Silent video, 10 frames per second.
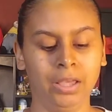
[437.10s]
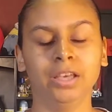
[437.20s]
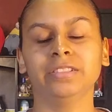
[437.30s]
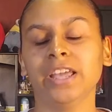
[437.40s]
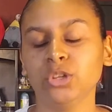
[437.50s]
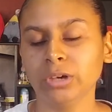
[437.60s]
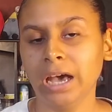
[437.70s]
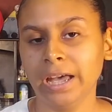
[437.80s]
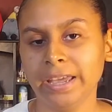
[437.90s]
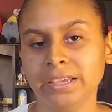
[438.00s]
thank you
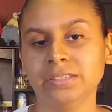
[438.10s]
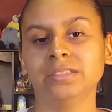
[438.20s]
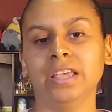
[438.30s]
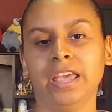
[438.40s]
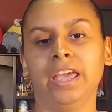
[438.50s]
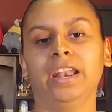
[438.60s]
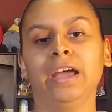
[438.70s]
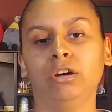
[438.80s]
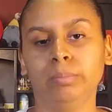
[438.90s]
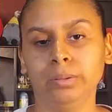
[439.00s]
guys, and
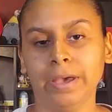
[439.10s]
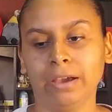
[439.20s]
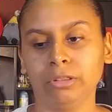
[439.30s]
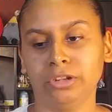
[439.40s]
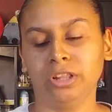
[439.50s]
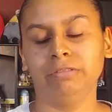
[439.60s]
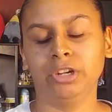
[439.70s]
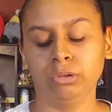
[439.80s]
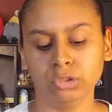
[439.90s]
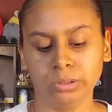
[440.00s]
I will be back with another
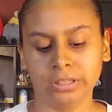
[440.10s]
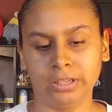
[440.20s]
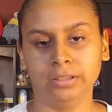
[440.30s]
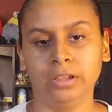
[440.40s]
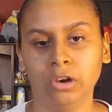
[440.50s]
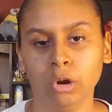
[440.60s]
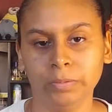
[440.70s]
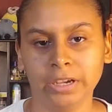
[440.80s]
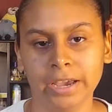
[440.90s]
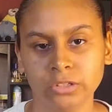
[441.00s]
video shortly. Hope
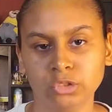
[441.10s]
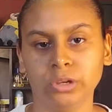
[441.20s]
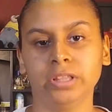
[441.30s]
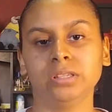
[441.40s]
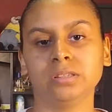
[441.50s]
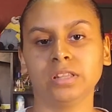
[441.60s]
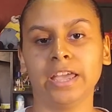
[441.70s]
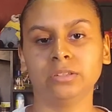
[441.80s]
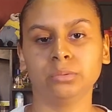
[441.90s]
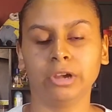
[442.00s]
you guys enjoy this.
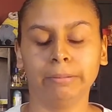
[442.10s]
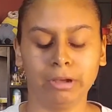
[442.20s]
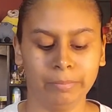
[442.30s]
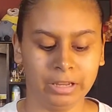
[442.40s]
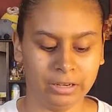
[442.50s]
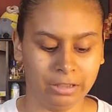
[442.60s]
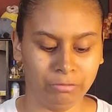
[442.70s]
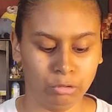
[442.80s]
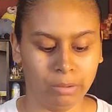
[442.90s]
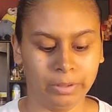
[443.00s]
Like, subscribe, comment if
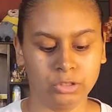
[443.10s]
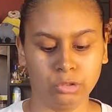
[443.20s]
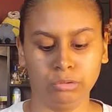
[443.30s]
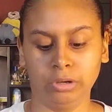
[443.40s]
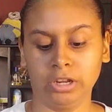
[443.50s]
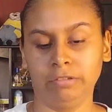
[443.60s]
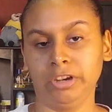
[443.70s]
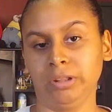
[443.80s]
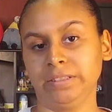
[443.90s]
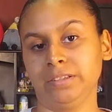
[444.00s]
you want me to do another
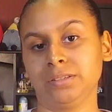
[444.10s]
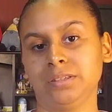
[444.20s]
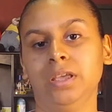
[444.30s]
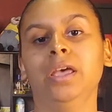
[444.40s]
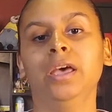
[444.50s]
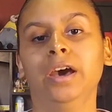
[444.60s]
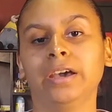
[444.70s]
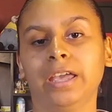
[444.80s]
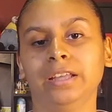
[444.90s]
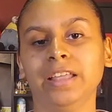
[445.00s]
video like this.
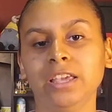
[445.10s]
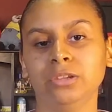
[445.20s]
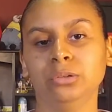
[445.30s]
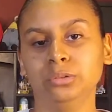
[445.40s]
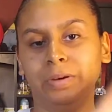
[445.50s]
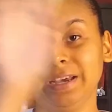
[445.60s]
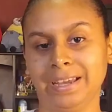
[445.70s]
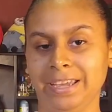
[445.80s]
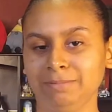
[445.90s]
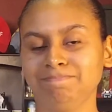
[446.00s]
Okay, thank you.
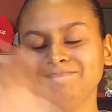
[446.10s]
Bye.